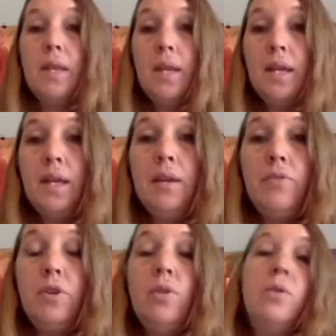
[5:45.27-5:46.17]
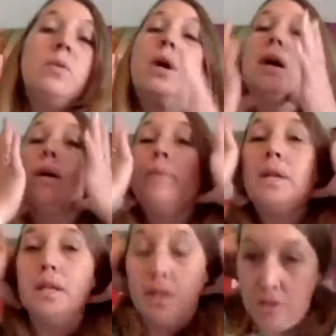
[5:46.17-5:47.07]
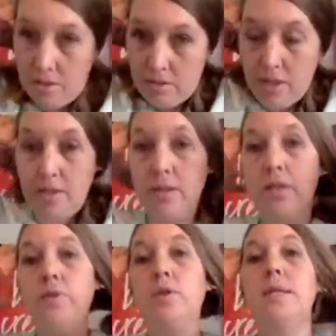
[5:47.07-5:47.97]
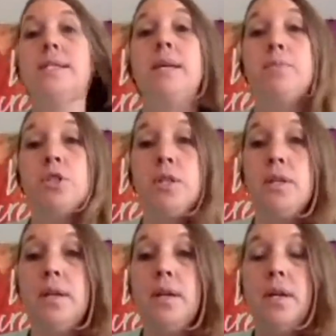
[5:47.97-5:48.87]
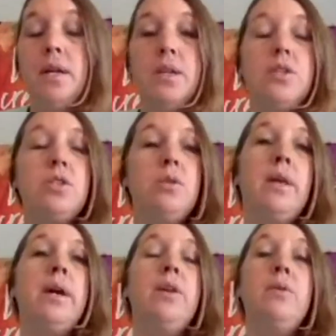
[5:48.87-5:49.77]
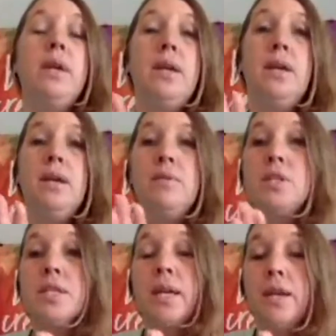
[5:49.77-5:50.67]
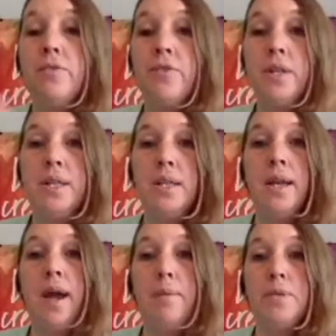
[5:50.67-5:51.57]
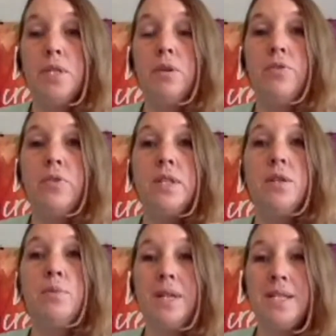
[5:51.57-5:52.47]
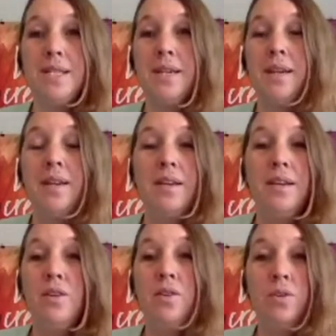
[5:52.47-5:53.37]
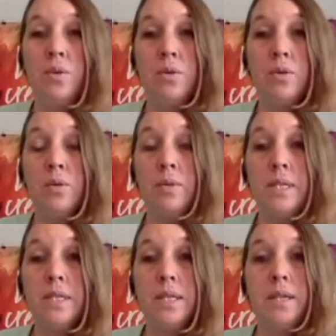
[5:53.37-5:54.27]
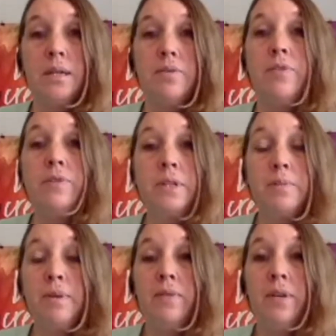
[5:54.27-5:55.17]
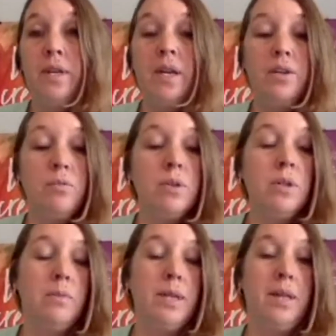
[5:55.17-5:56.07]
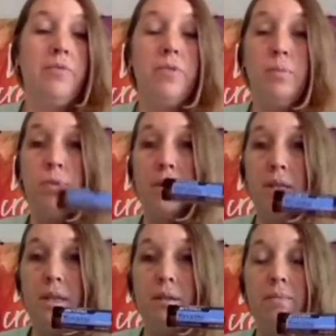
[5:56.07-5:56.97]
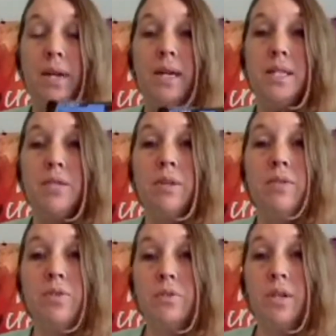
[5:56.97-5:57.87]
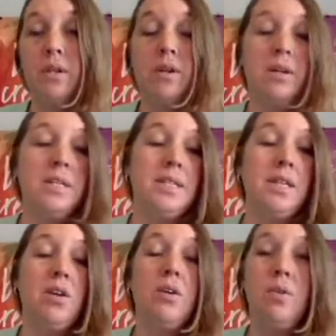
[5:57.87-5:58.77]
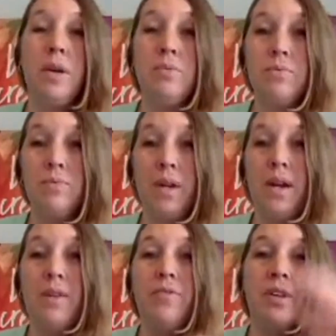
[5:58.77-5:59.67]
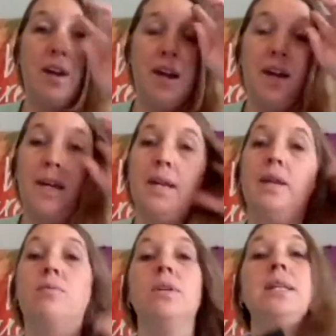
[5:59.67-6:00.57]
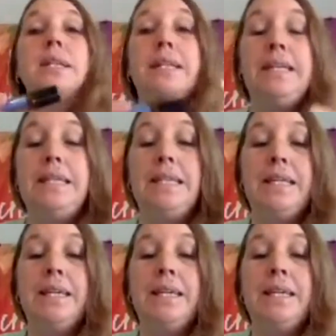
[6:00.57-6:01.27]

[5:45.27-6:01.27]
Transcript: give you, give you an exception so that you can just kind of fill in the gap. So if, say, you placed, your order was 50 PV and you really want that free breathe, right? So give doTERRA a call and say, oh, I forgot, I really need